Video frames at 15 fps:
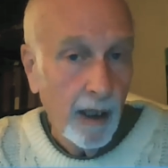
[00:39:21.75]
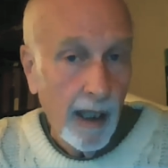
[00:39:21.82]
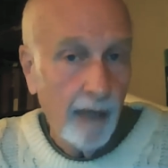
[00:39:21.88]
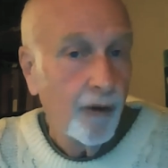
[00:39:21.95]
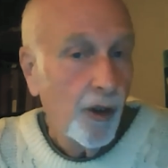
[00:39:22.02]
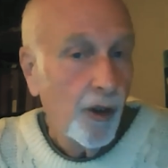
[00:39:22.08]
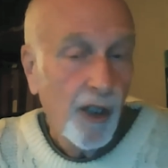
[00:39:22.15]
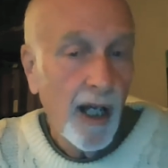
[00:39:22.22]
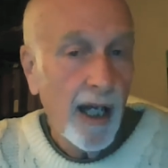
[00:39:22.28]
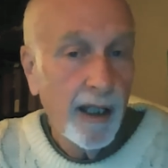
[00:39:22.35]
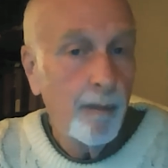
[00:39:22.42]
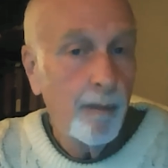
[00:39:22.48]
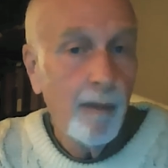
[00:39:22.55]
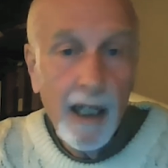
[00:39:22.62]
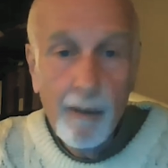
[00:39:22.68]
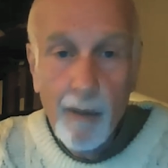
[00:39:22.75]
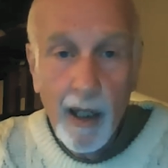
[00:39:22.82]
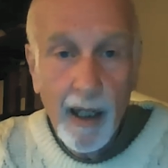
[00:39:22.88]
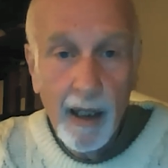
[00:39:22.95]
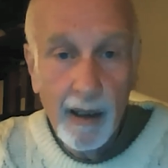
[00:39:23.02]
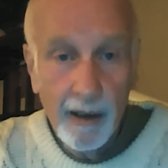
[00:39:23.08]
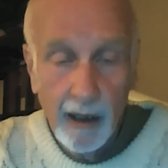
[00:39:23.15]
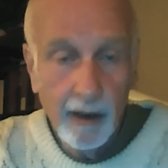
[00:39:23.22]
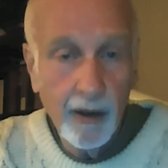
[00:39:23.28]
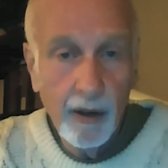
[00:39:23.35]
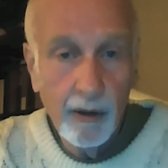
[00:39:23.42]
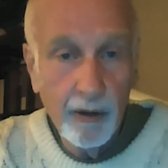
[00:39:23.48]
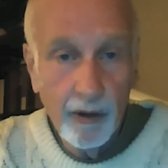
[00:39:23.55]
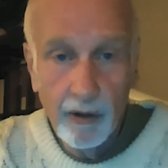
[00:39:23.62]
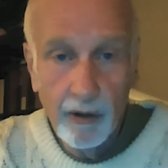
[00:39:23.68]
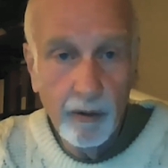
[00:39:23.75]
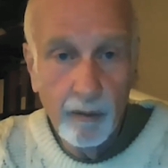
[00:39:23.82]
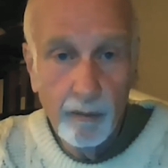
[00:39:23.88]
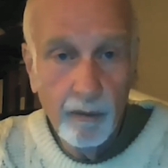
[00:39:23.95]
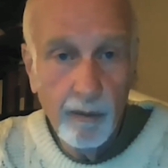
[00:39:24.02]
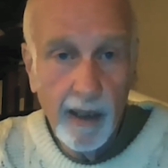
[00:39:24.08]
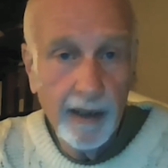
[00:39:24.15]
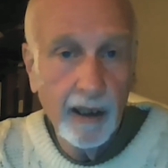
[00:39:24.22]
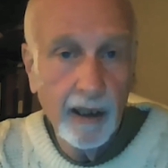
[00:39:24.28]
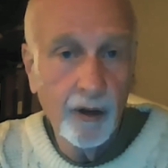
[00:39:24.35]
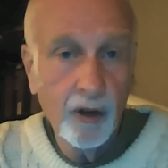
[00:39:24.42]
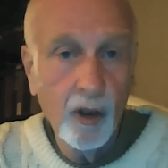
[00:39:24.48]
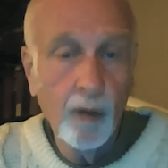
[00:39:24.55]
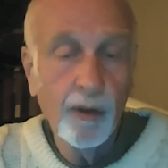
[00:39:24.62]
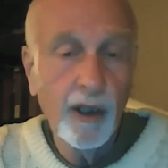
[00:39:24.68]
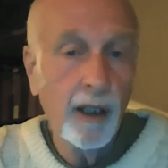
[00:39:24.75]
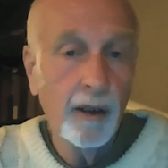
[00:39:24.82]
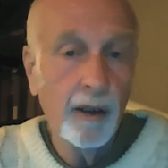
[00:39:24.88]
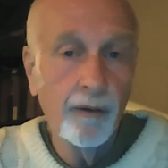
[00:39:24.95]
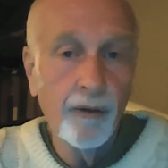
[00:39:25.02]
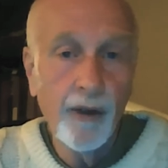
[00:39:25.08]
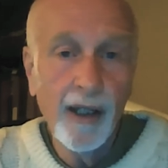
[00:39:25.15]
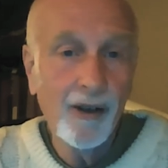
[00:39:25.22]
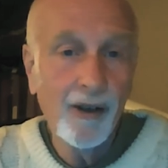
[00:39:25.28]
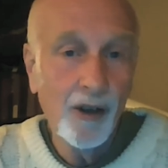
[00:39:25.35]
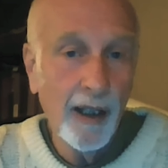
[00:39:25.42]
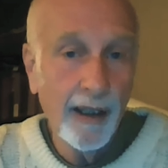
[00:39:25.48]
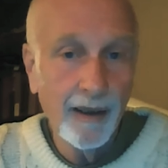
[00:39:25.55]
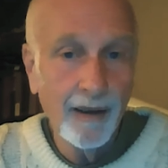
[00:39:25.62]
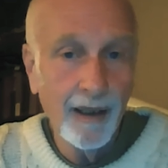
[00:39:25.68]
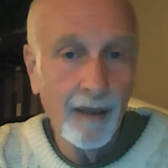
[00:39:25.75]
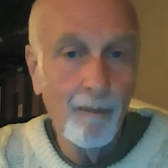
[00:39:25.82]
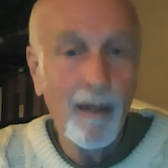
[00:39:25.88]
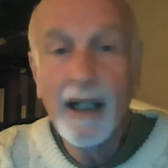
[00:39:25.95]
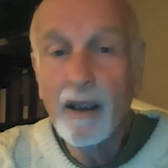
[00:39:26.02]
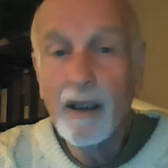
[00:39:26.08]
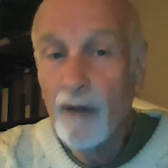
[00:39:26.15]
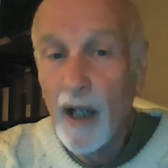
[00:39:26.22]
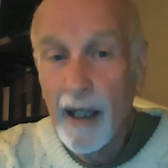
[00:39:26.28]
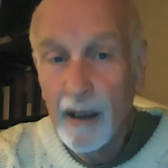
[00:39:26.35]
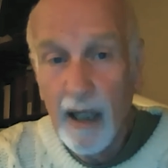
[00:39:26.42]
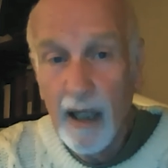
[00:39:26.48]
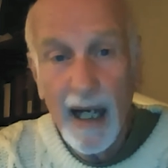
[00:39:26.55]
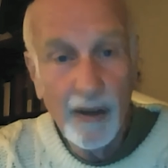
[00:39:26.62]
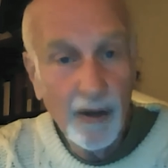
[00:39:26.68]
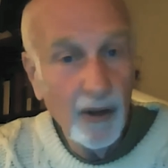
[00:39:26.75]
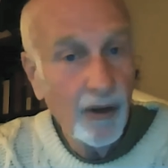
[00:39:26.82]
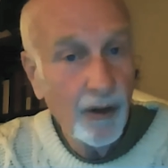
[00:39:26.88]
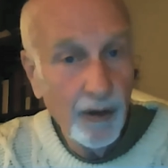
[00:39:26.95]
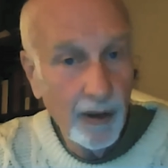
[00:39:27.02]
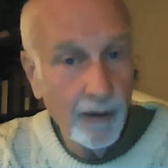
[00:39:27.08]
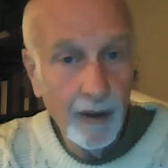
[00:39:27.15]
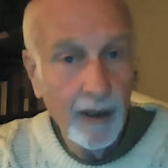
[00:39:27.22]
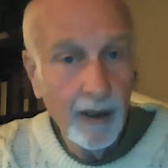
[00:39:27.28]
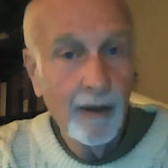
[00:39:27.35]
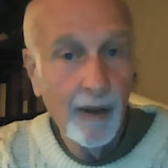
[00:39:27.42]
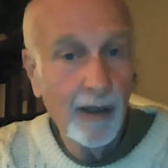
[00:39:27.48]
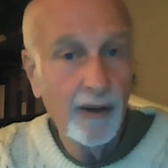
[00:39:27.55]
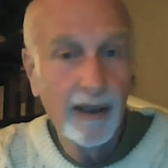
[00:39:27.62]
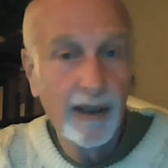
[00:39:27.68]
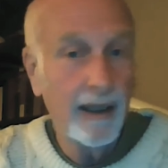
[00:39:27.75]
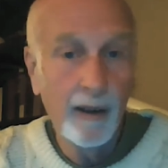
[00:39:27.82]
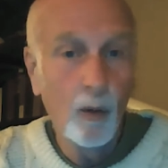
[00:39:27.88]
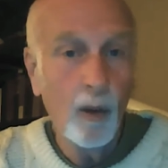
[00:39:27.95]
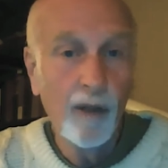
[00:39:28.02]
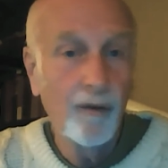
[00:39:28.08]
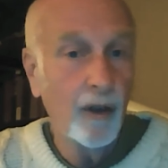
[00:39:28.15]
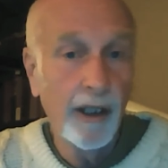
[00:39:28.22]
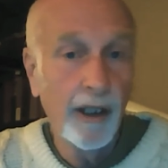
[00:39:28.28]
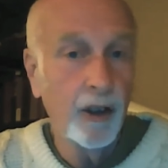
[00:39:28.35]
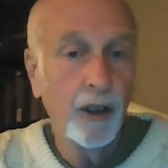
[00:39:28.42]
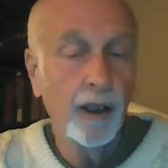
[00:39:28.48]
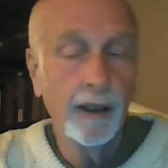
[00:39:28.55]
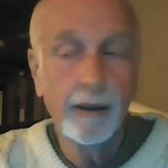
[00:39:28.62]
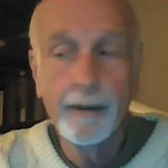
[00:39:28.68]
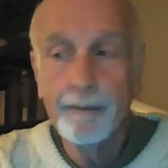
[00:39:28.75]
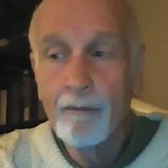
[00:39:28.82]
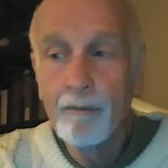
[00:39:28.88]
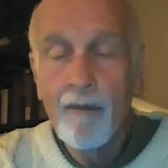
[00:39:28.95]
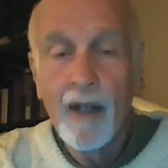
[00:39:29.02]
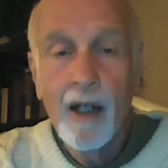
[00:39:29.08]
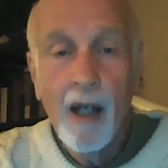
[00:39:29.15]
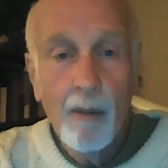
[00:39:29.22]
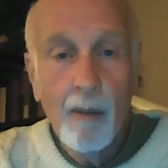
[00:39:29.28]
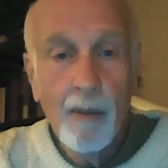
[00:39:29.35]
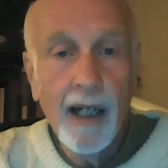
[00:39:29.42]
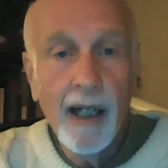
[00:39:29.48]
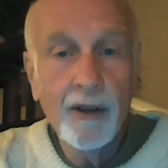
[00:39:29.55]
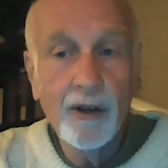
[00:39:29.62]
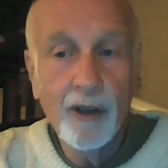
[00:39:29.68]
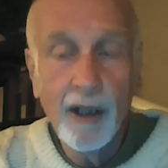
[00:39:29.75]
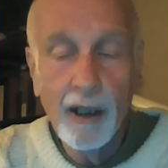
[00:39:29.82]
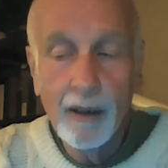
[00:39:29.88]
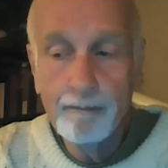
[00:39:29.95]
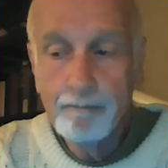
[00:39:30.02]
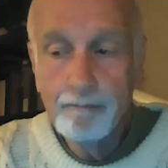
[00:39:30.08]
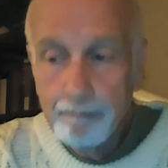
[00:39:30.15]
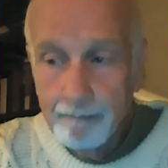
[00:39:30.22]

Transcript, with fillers: At first, I had to make my tele- my telescopes out of things like uh, magnifying glasses and things like that. They weren't very good. But um,